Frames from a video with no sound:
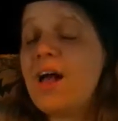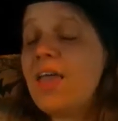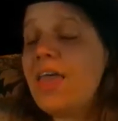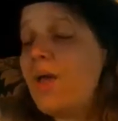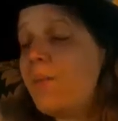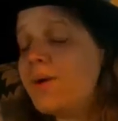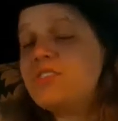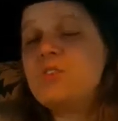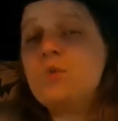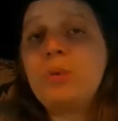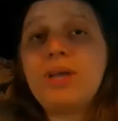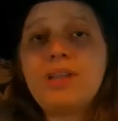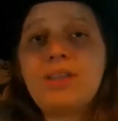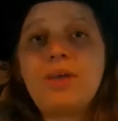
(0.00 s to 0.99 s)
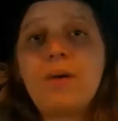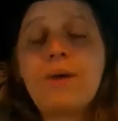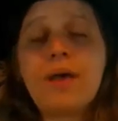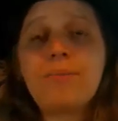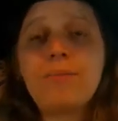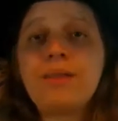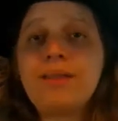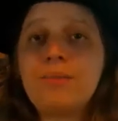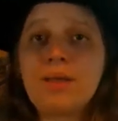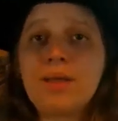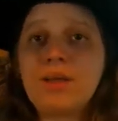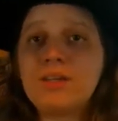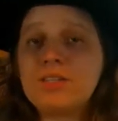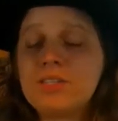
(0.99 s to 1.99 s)
It was sweet, though. I mean, the
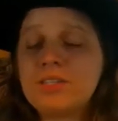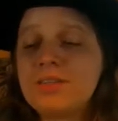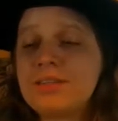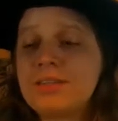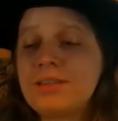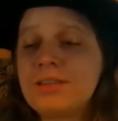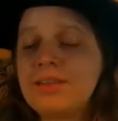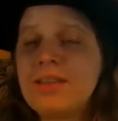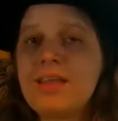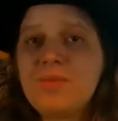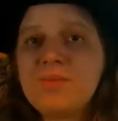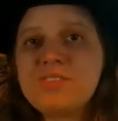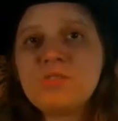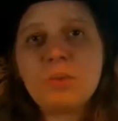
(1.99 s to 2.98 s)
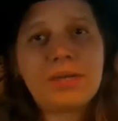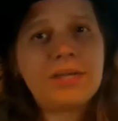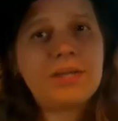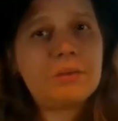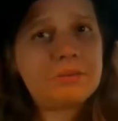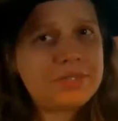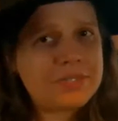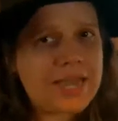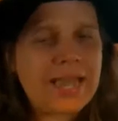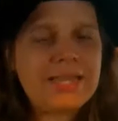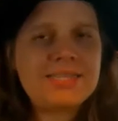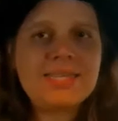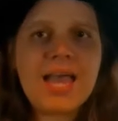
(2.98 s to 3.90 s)
marriage, and it was sweet. It was nice.